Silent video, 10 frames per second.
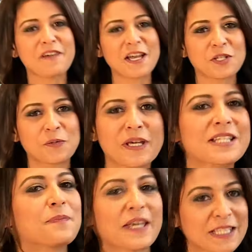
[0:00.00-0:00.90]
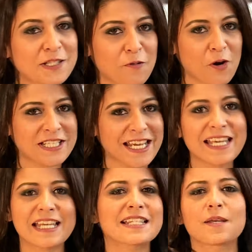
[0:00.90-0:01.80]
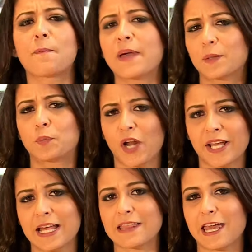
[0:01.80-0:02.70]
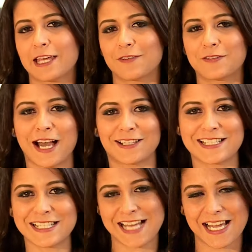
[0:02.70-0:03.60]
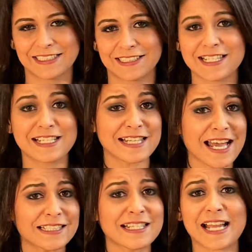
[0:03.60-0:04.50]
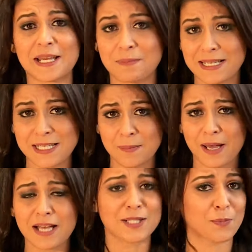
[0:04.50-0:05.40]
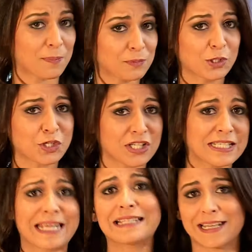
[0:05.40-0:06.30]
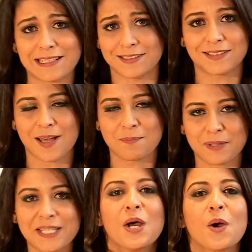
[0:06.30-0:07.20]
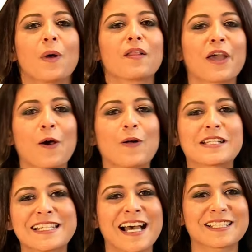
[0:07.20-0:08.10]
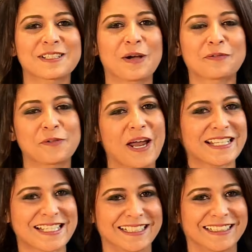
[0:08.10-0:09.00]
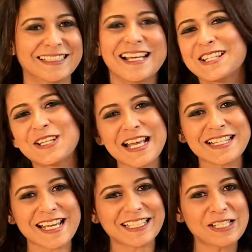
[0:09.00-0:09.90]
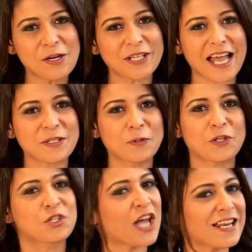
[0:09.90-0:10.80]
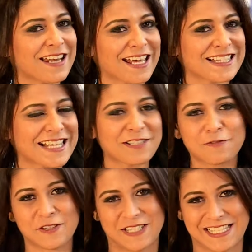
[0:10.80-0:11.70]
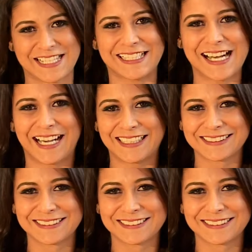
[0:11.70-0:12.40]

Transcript: Fashion Week's biggest forte is the big break that they give young designers. Designers like Masaba, Swapnil Shinde, Nikhil Tampi, well, they all started off right here. So let's take a look at who the Gen Next set for this year are.